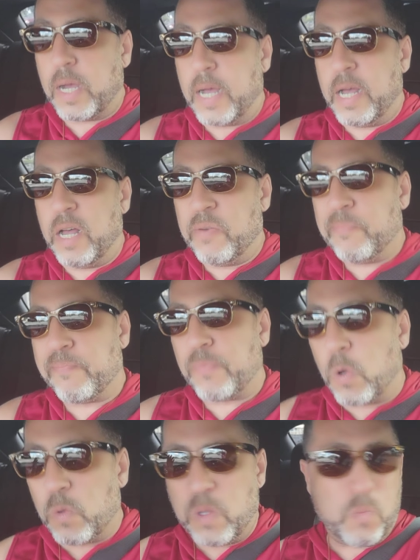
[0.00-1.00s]

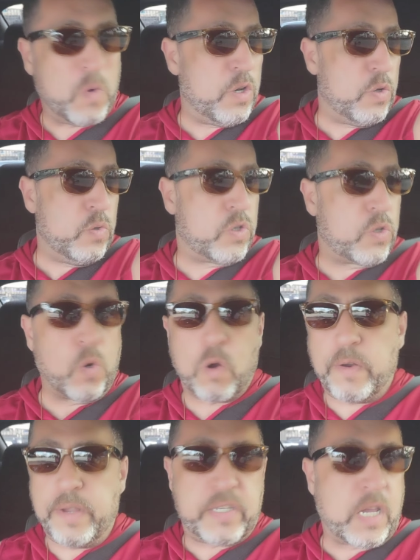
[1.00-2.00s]
Only one new
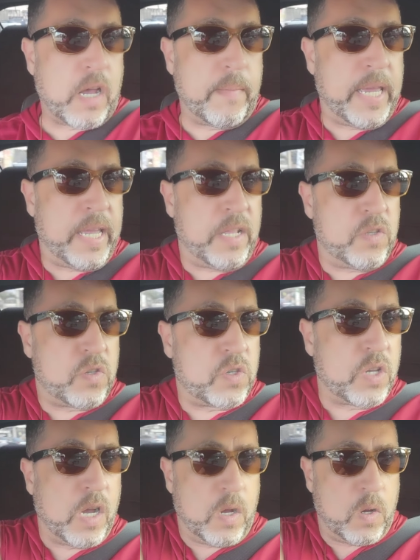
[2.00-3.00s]
story's come in,
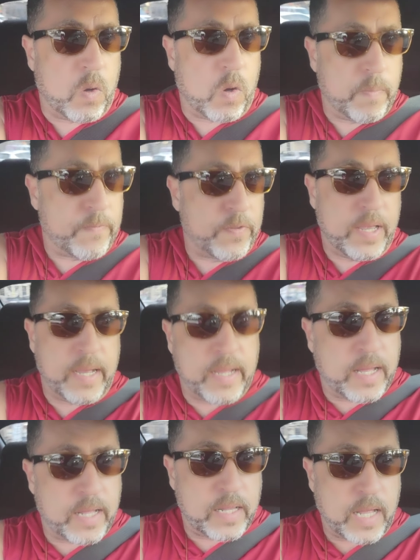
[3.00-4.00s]
so hopefully
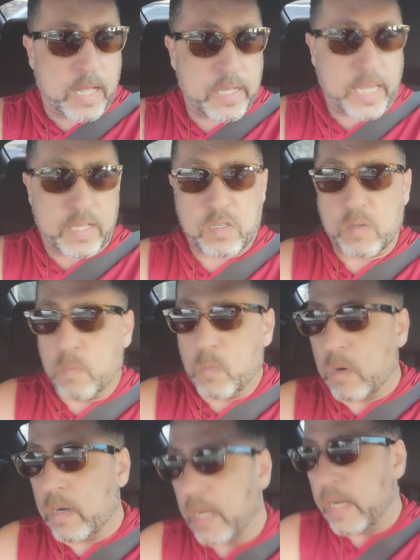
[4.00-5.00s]
I'll get some
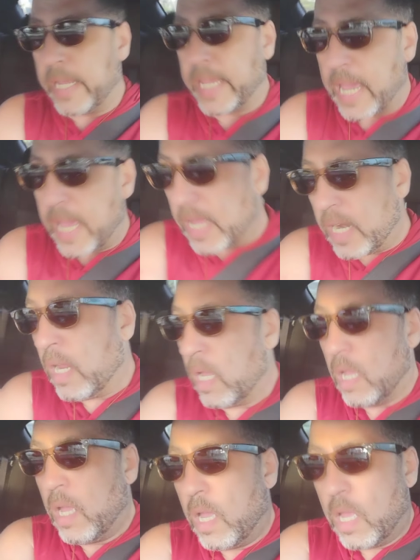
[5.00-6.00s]
more. And again,
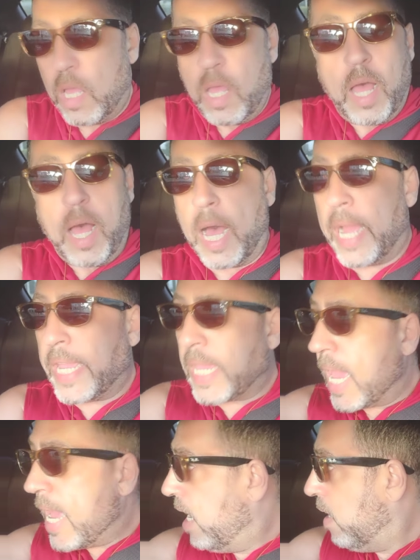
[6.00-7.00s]
I
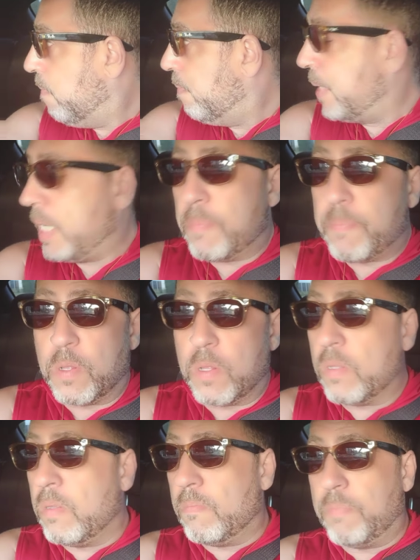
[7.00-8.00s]
get it. People
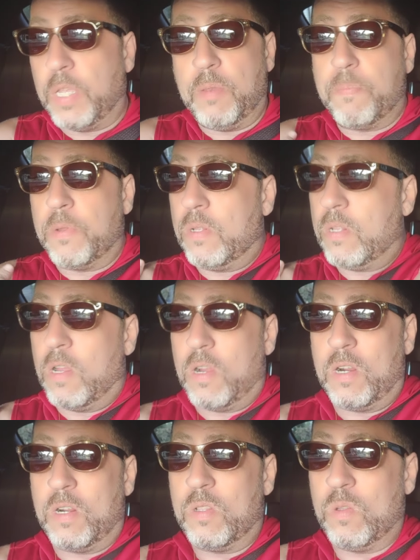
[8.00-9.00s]

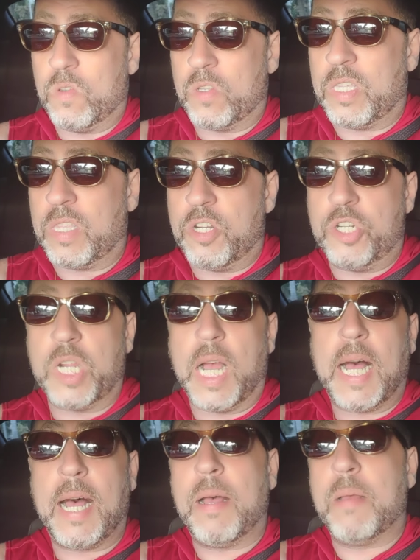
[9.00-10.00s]
are losing their
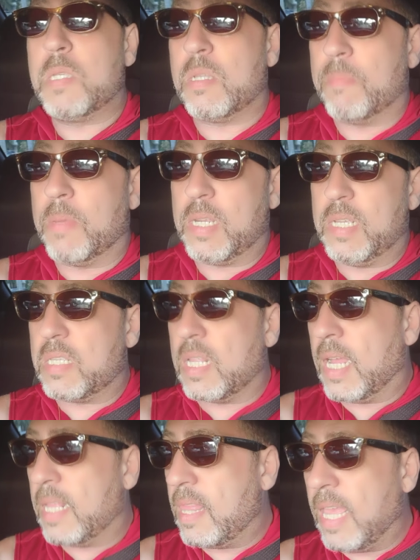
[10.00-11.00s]
jobs. The money's
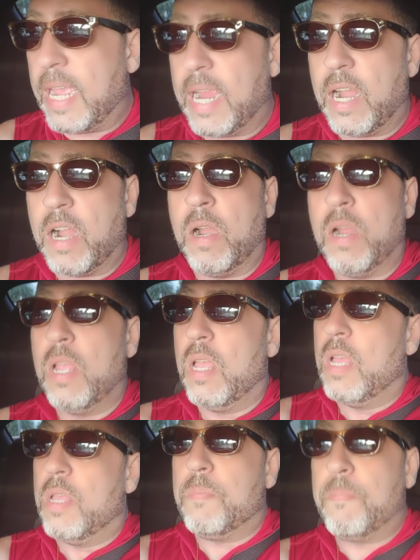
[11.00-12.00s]
not there.
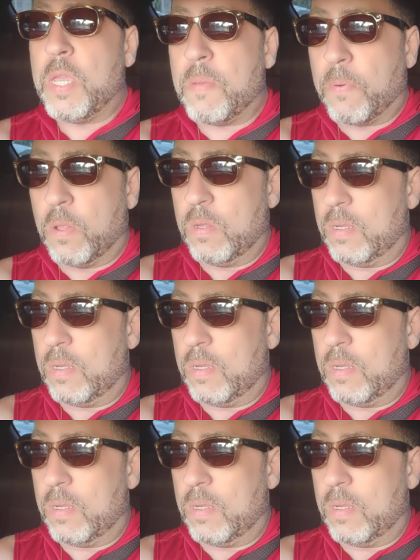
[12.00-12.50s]
People